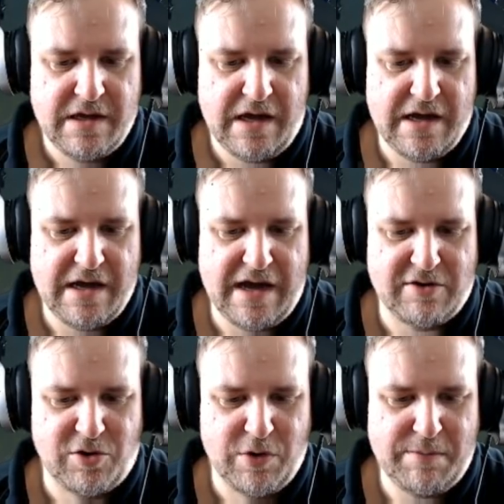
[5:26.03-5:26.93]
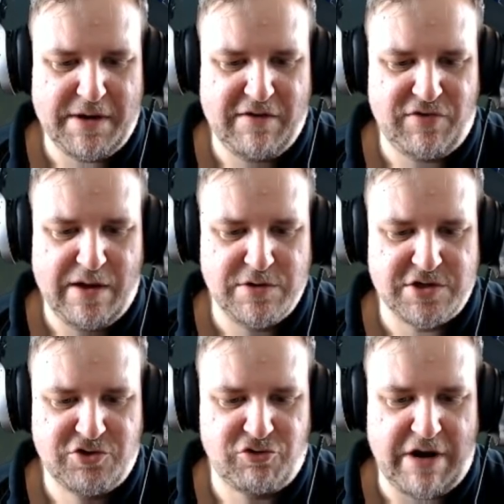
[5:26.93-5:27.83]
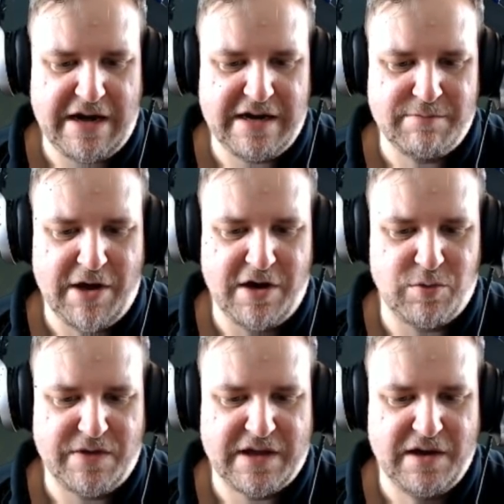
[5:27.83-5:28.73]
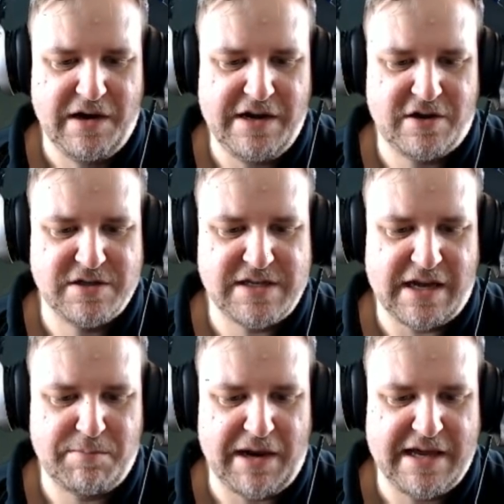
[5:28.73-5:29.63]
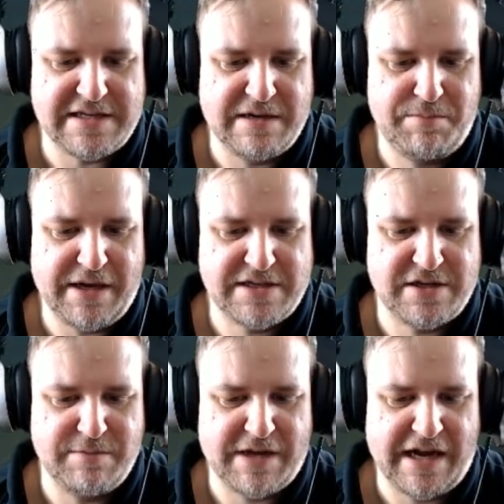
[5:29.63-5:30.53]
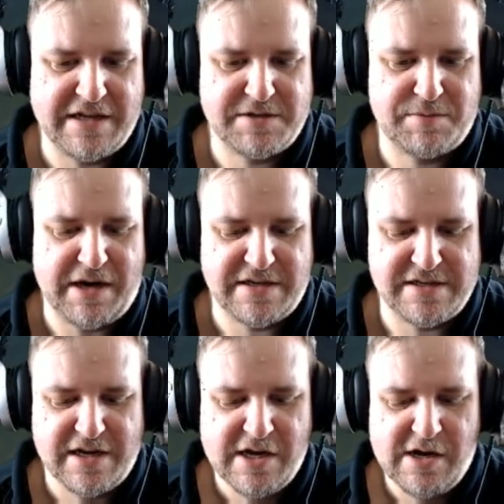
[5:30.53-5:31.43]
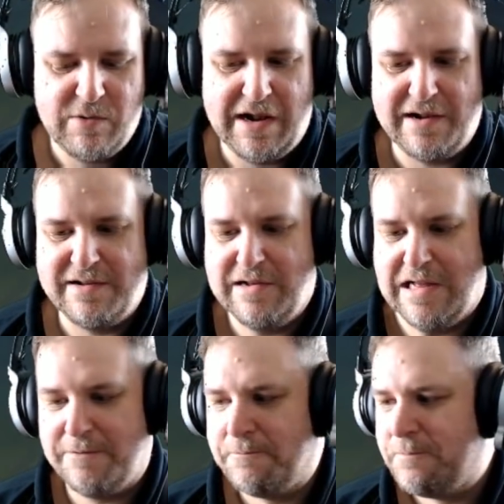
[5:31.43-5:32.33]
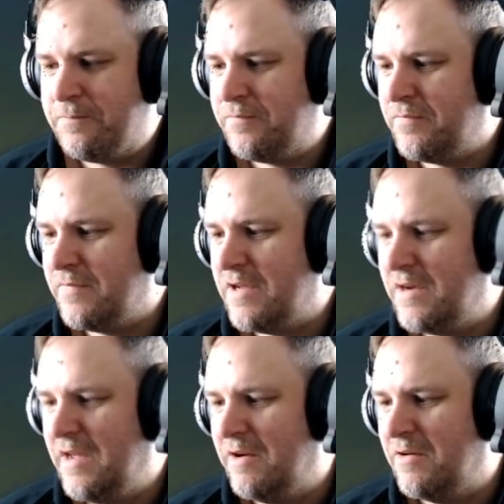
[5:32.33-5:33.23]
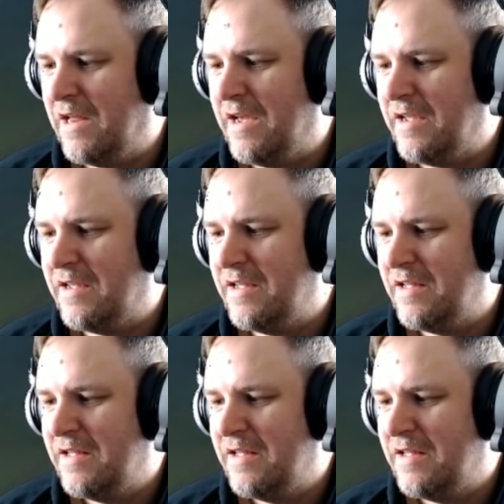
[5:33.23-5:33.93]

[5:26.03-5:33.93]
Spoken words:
How cool would it be if there was a training mode where the guild leader could take players in and pick certain mechanics to practice? Well, I don't know, like,